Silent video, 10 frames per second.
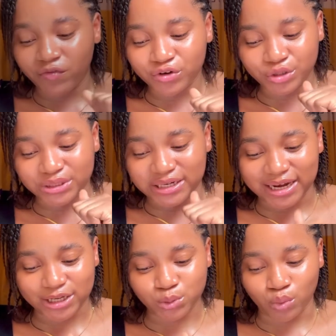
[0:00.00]
moving on to the
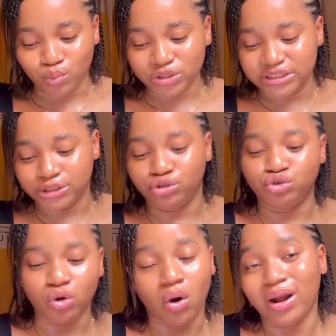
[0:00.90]
next one, which is
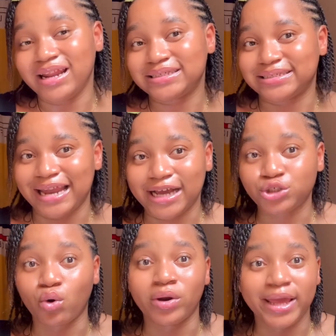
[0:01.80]
dull
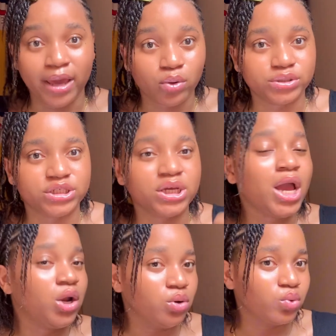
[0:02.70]
slash unhealthy
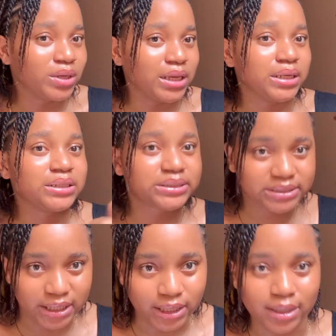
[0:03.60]
looking
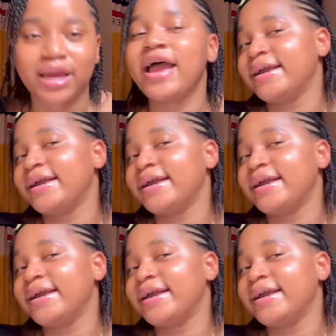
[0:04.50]
skin.